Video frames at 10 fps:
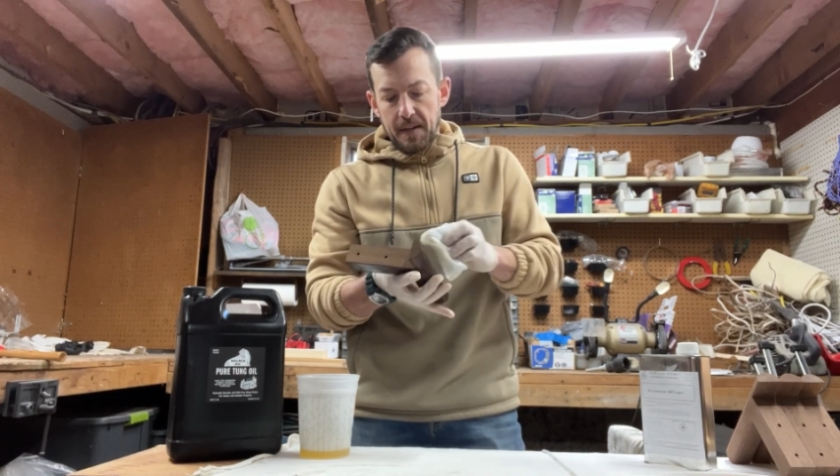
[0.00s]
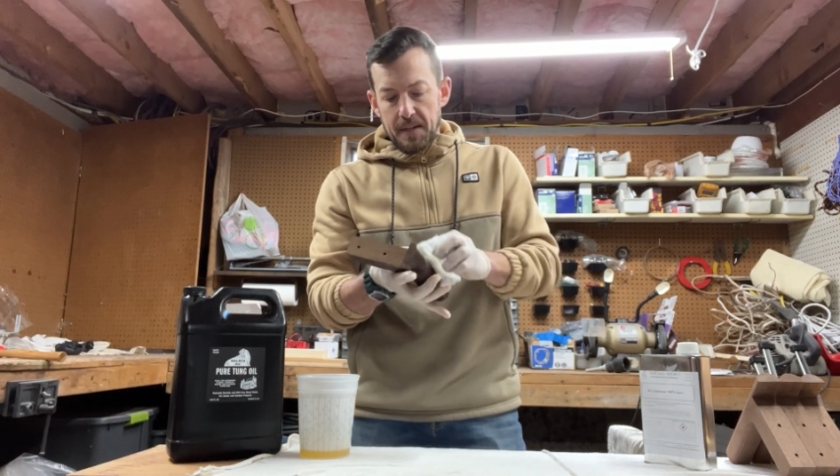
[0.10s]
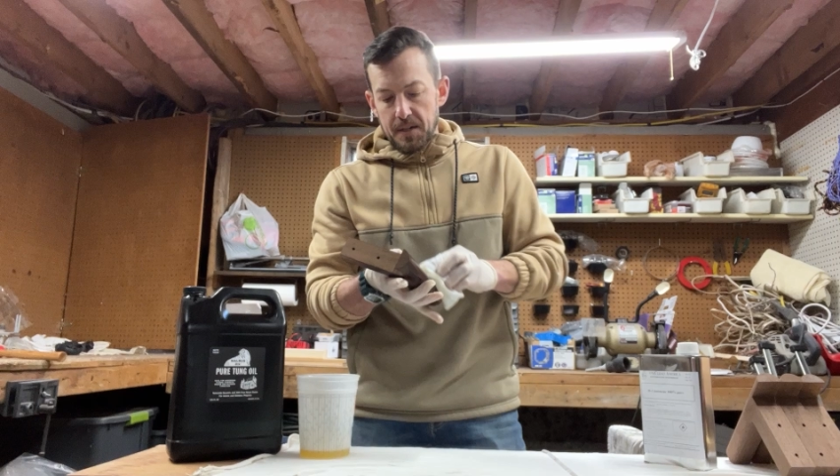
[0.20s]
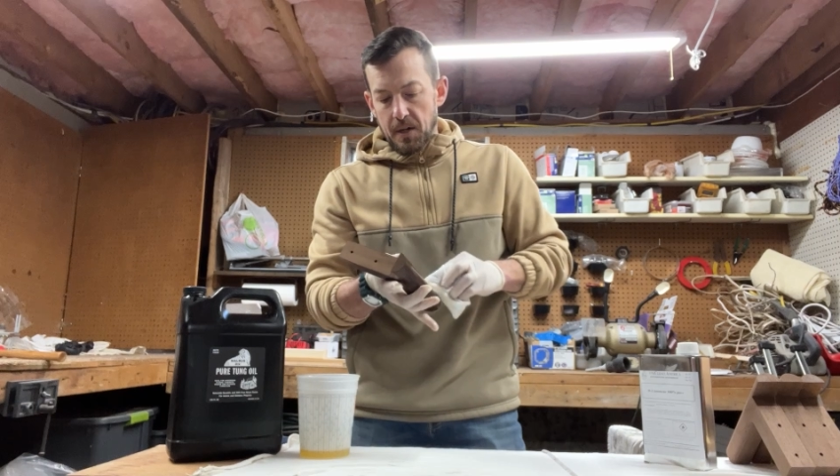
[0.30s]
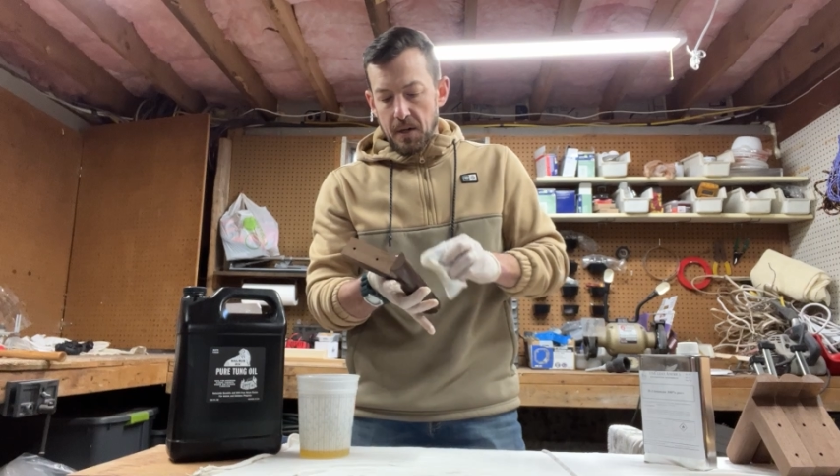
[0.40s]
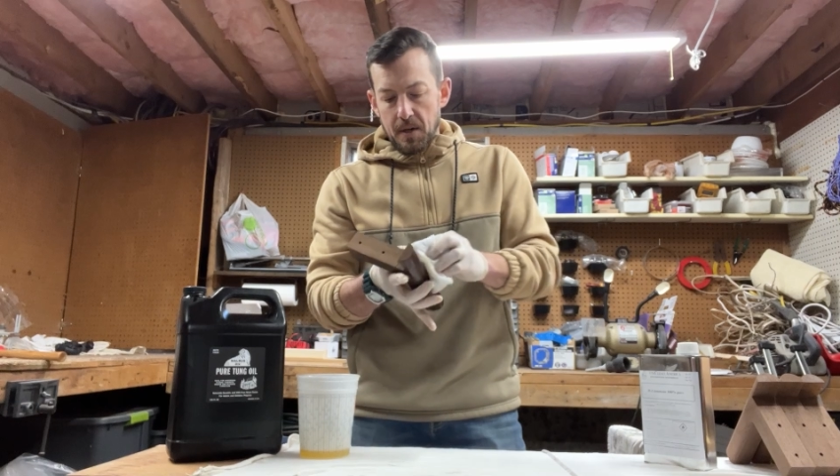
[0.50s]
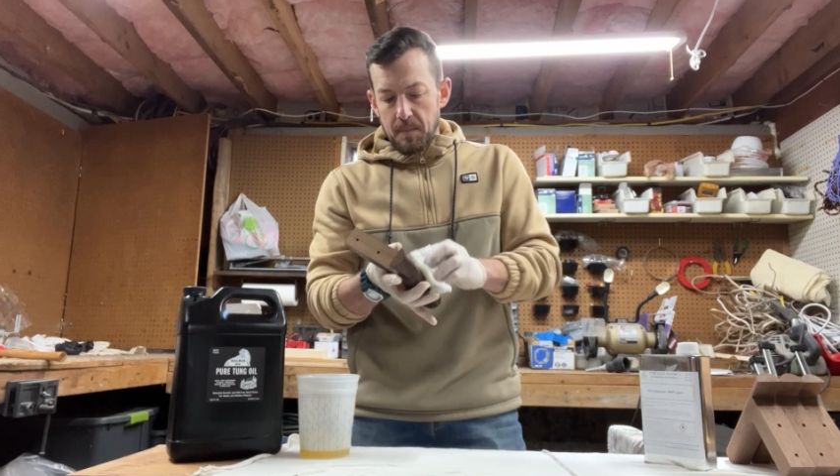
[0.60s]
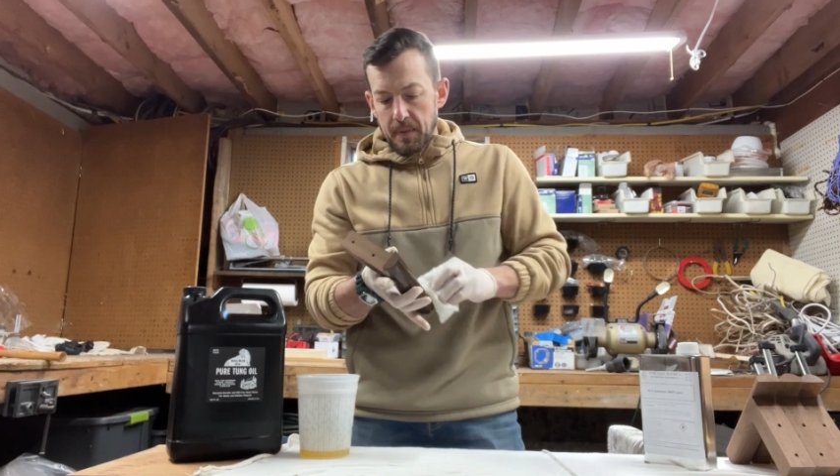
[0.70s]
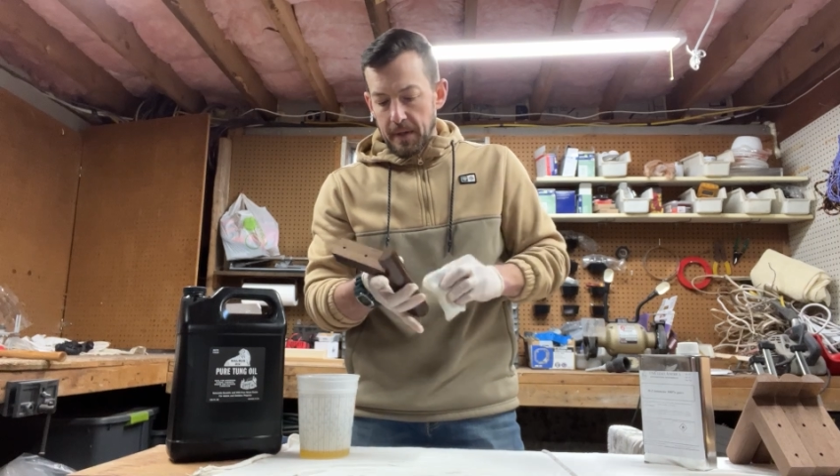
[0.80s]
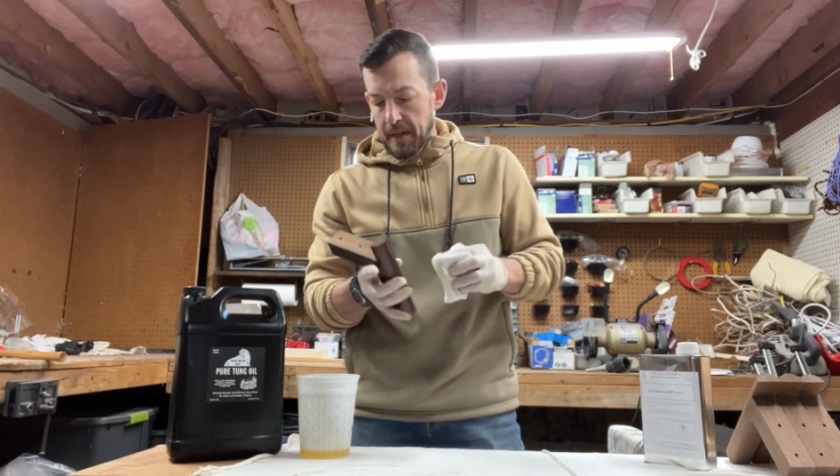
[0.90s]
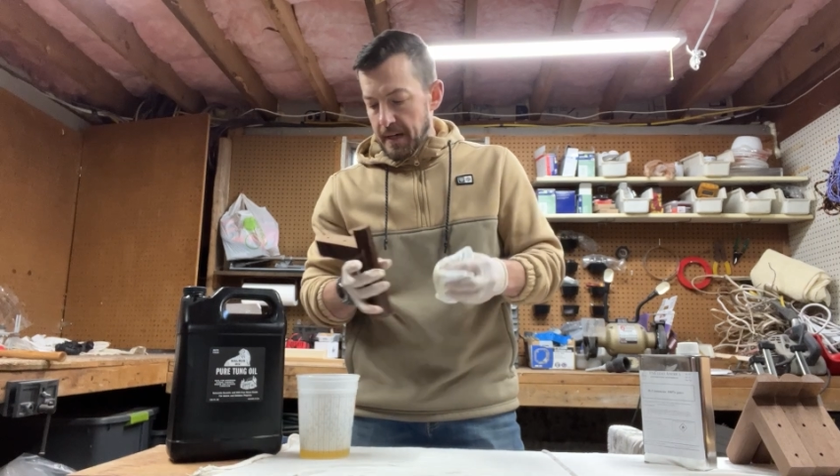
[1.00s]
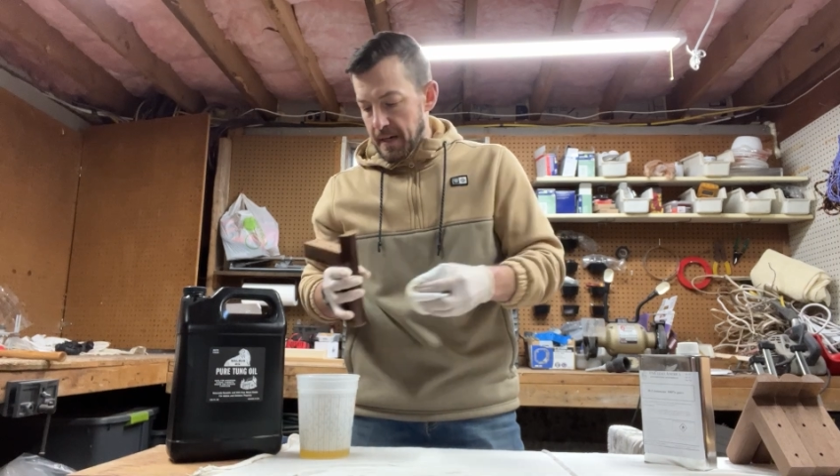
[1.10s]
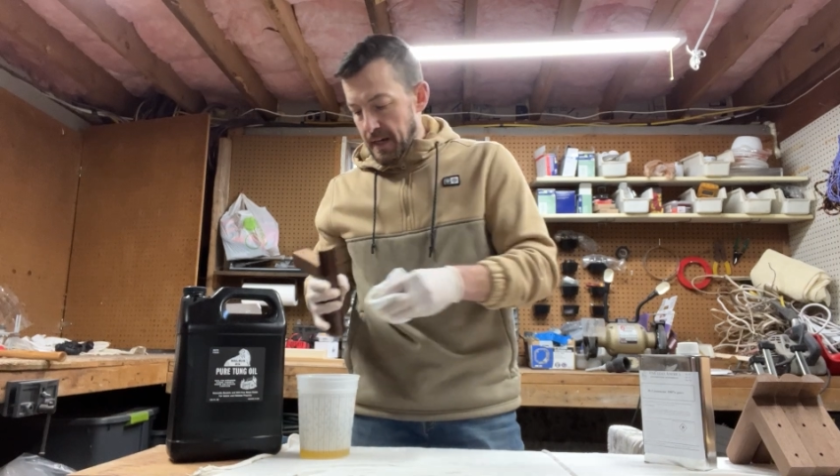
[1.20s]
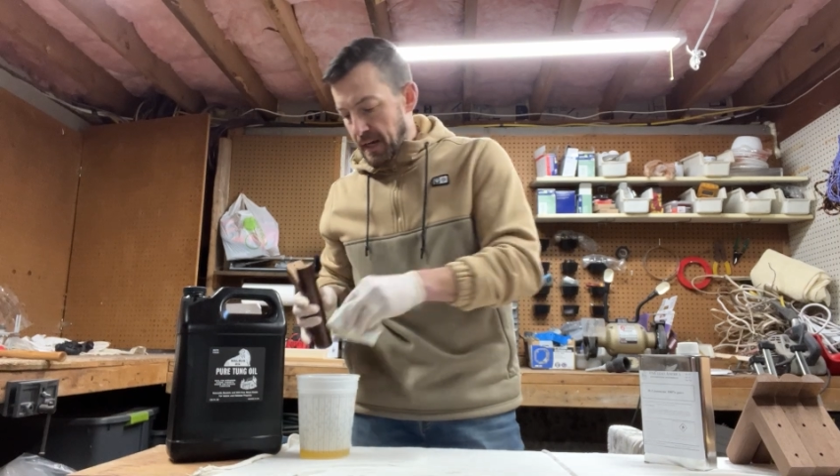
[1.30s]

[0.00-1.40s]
these all completed